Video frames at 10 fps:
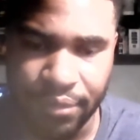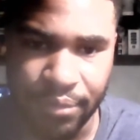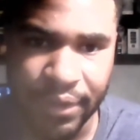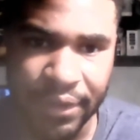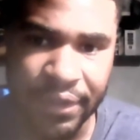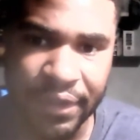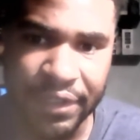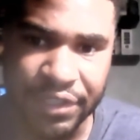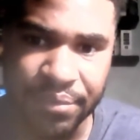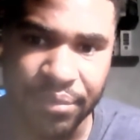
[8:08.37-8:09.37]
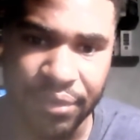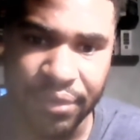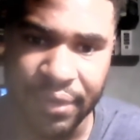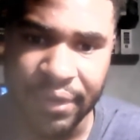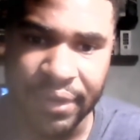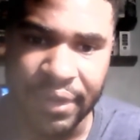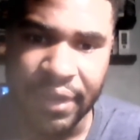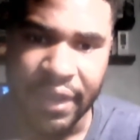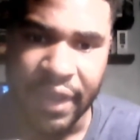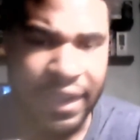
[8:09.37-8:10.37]
thrilling and just more,
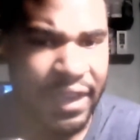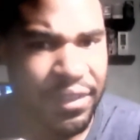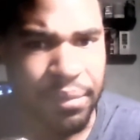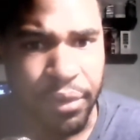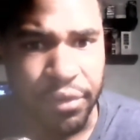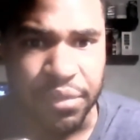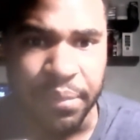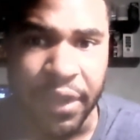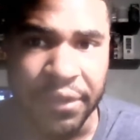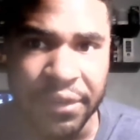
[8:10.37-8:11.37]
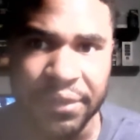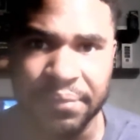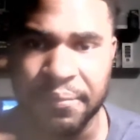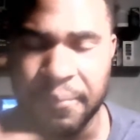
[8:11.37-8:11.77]
I think, pulse pounding.